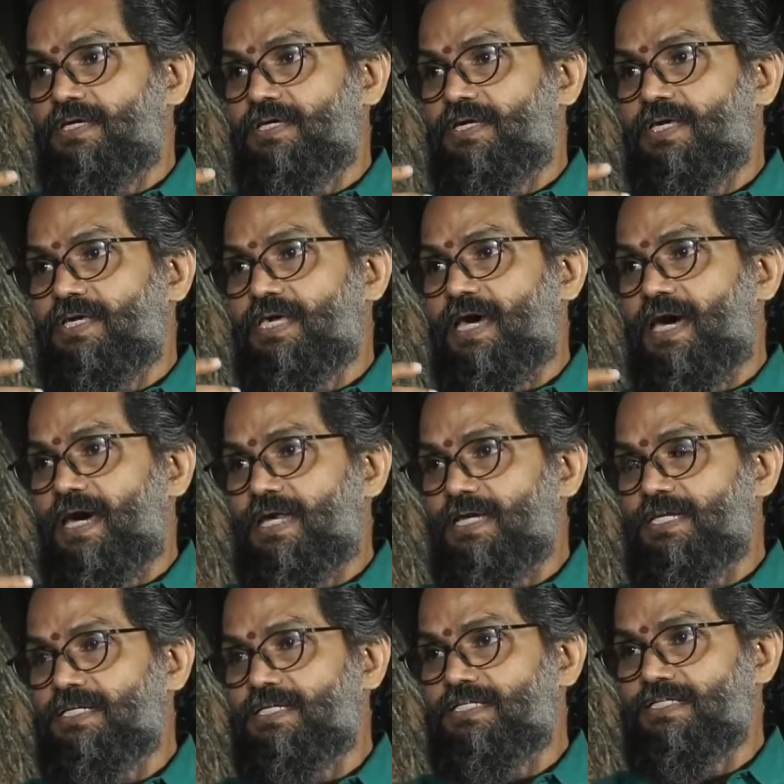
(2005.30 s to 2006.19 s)

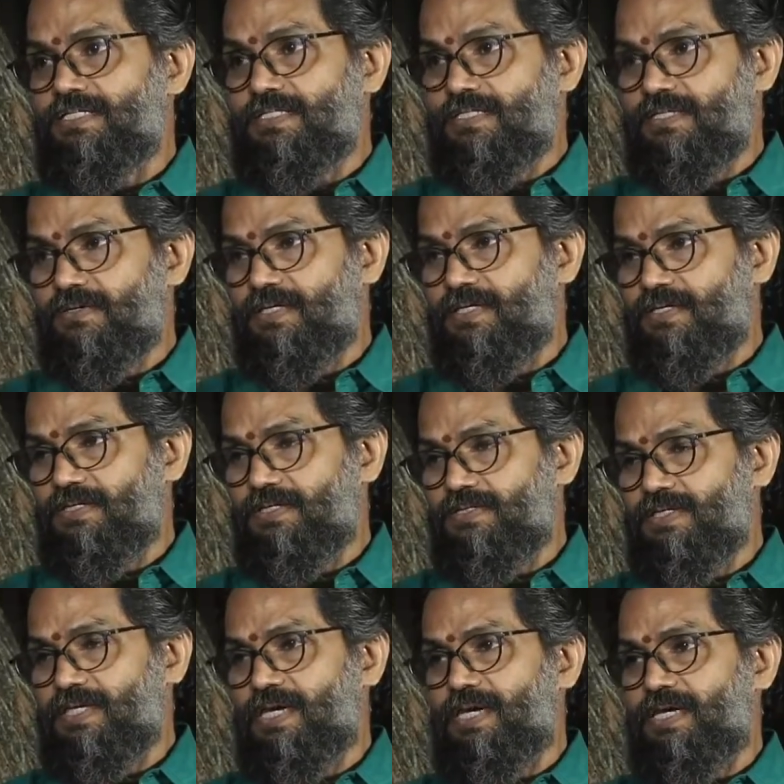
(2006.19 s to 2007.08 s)
can
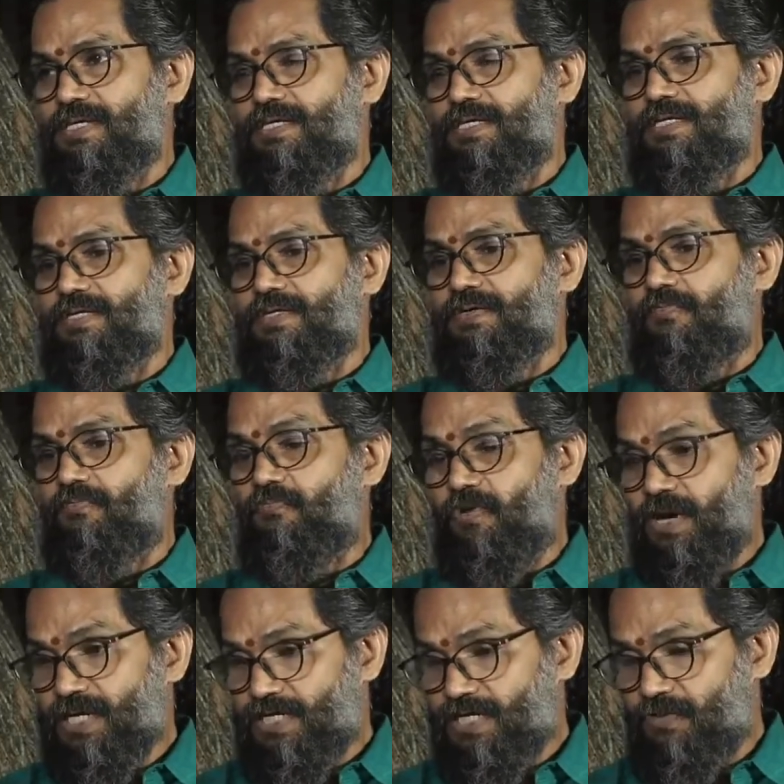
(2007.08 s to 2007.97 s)

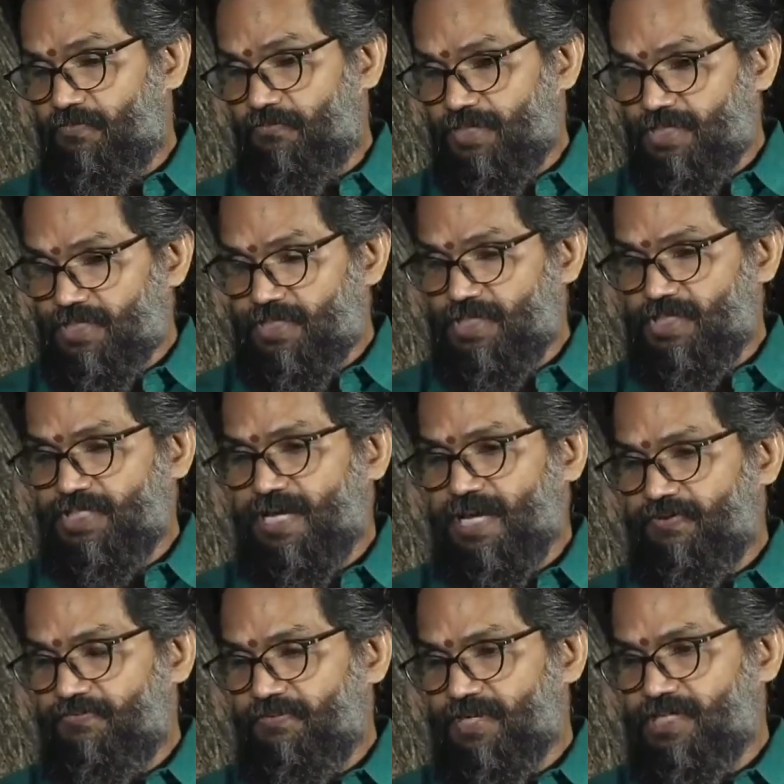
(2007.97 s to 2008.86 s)
work with this
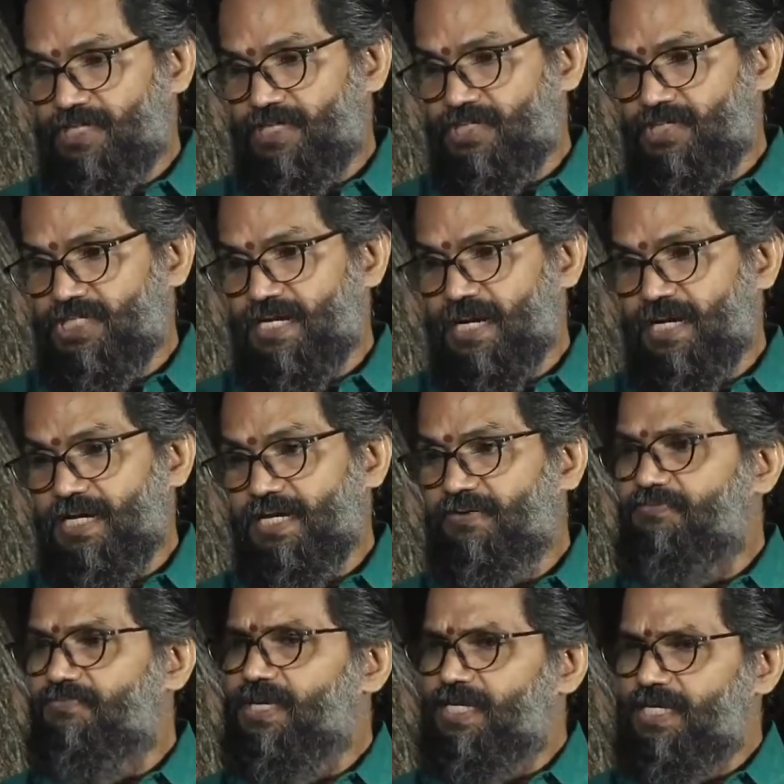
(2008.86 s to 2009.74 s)
affected child
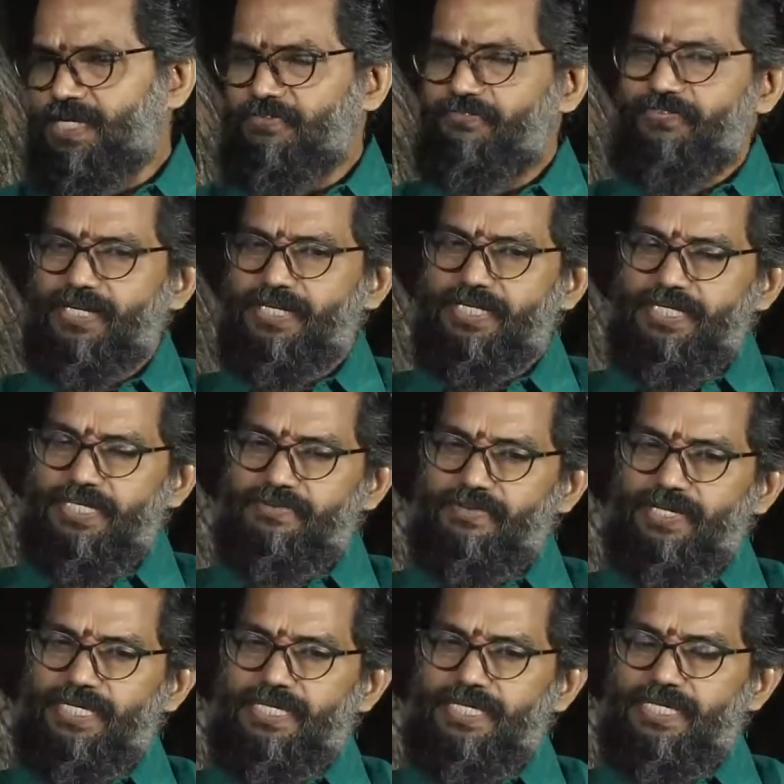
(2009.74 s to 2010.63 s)
very
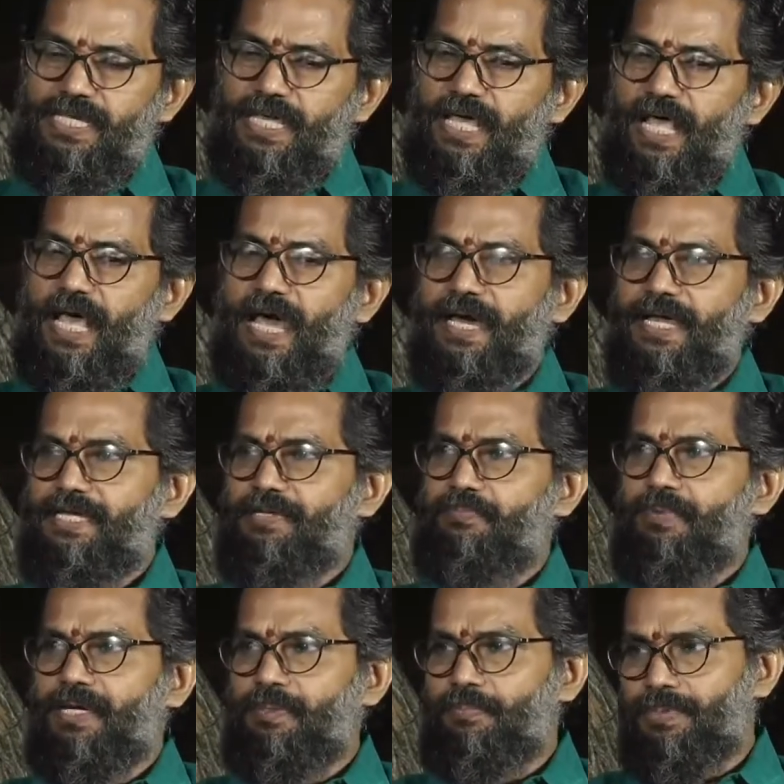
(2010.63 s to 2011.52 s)
effectively. And in
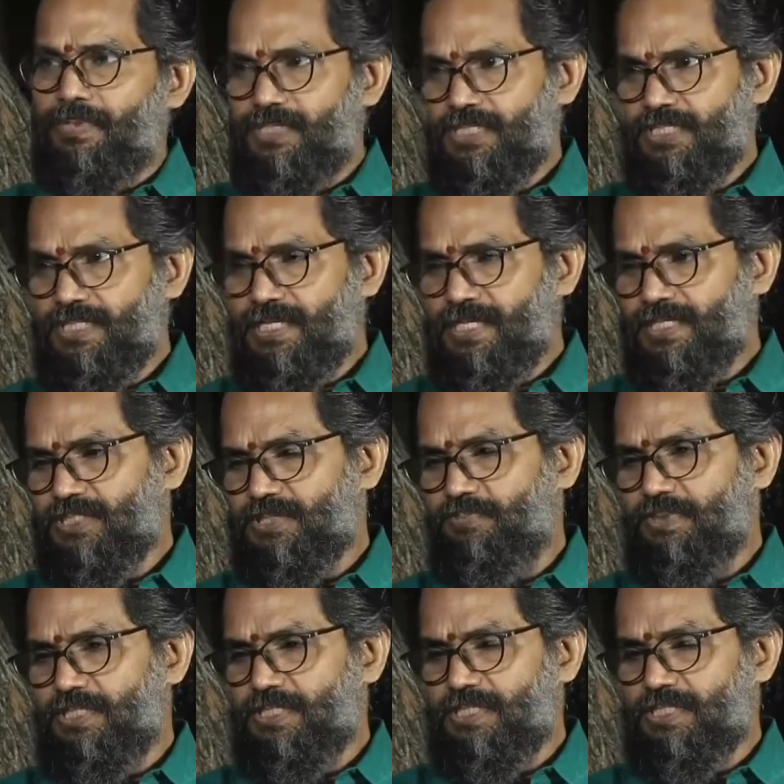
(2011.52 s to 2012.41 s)
my personal
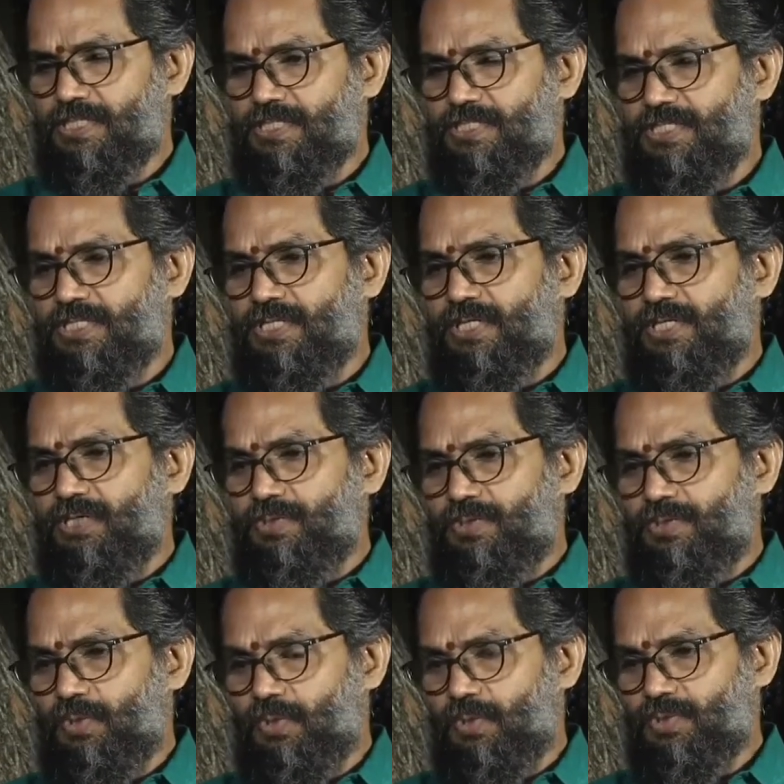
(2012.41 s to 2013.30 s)
experience,
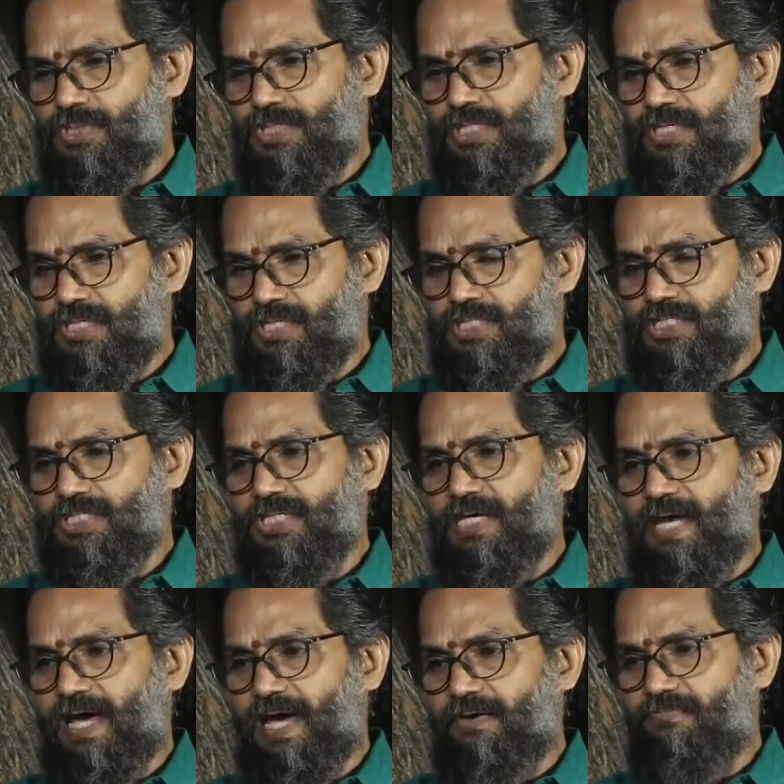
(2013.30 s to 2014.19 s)
those kids
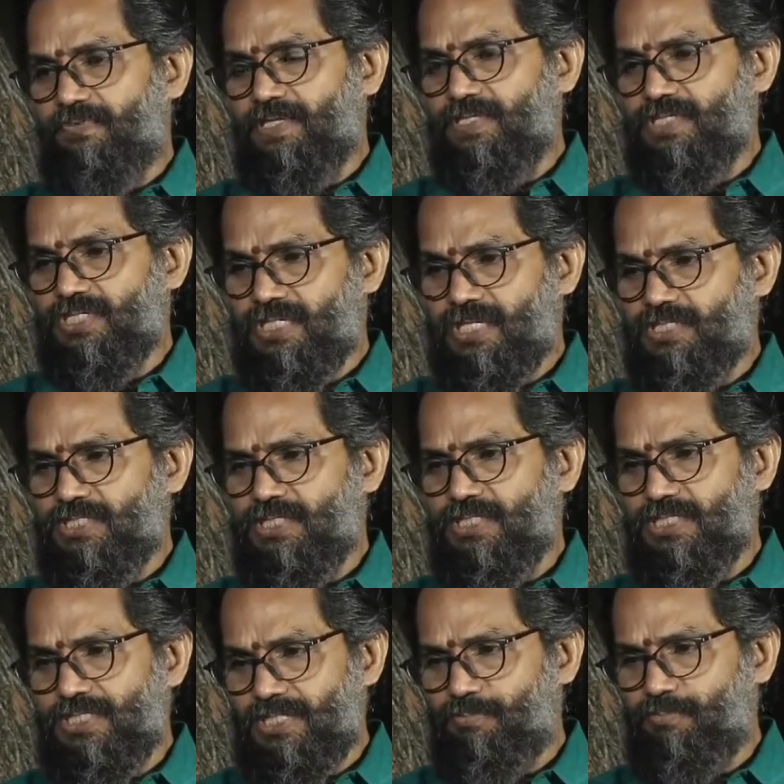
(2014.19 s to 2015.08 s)
having such
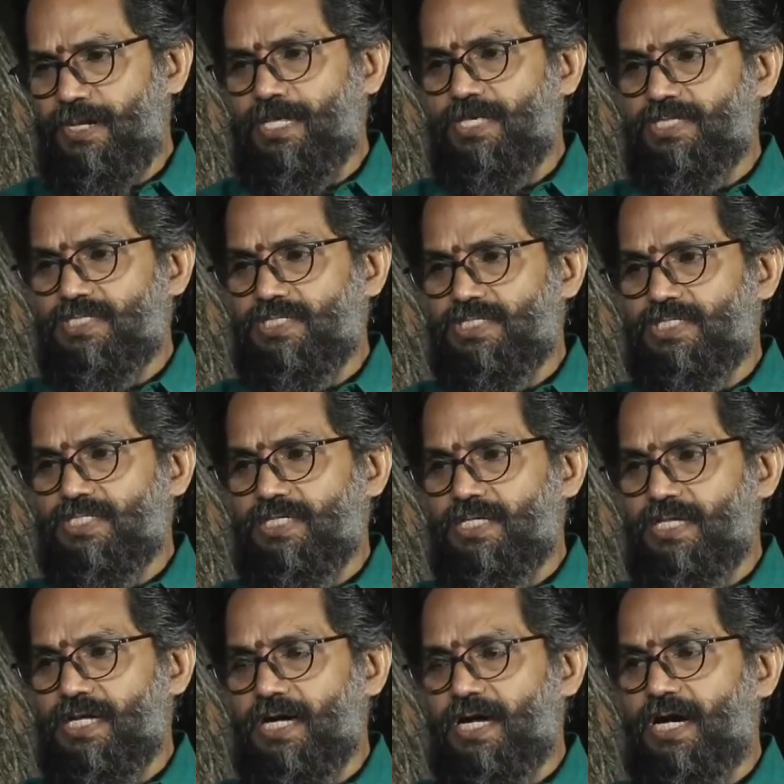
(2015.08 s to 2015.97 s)
siblings
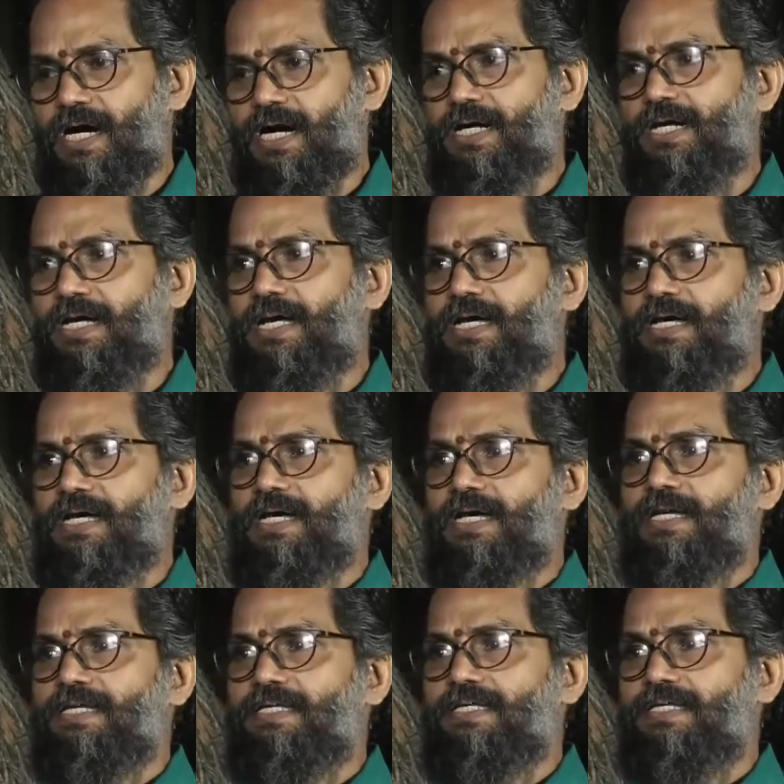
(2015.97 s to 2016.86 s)
are
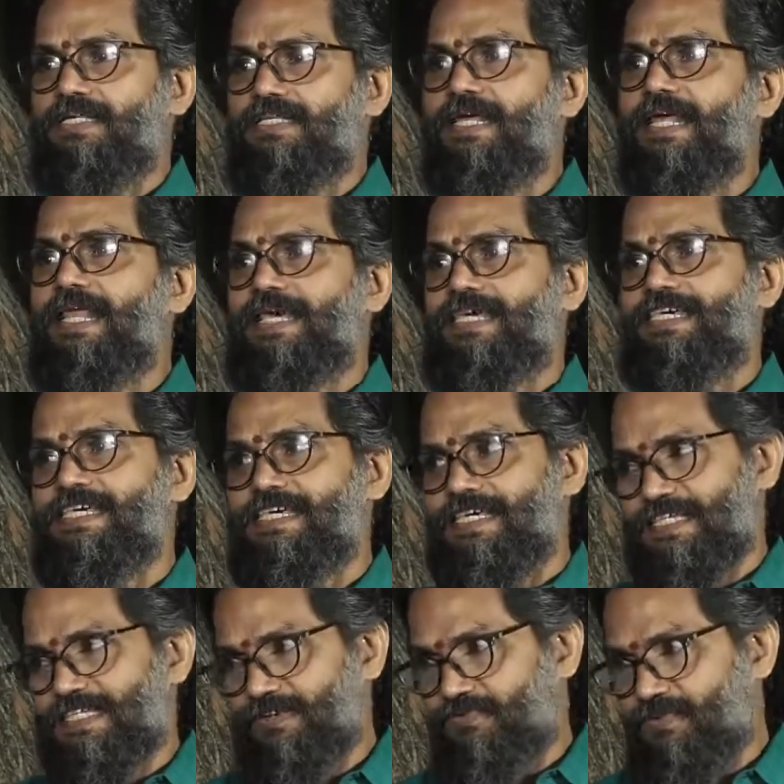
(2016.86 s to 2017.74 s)
the
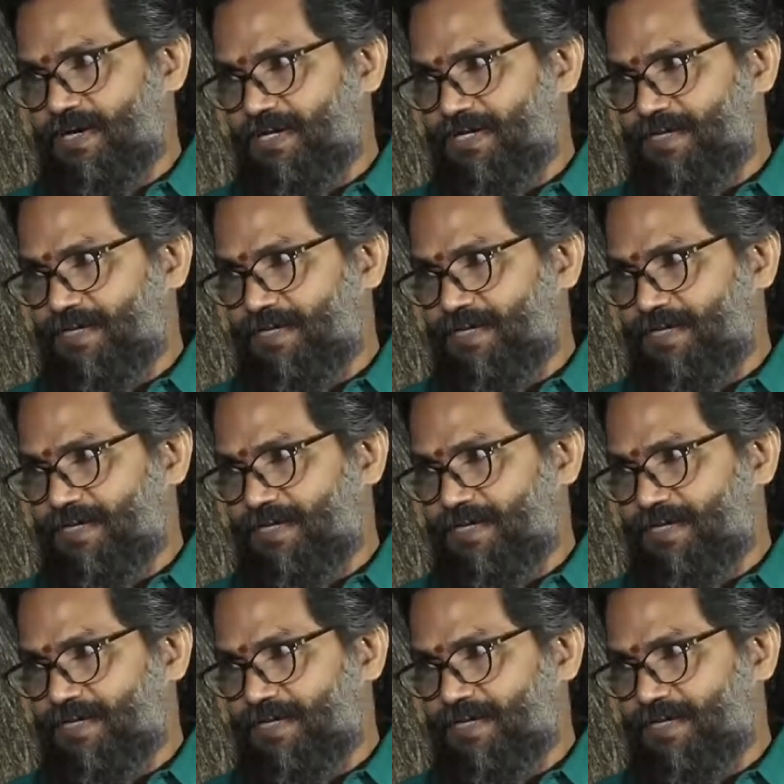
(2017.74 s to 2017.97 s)
luckiest one.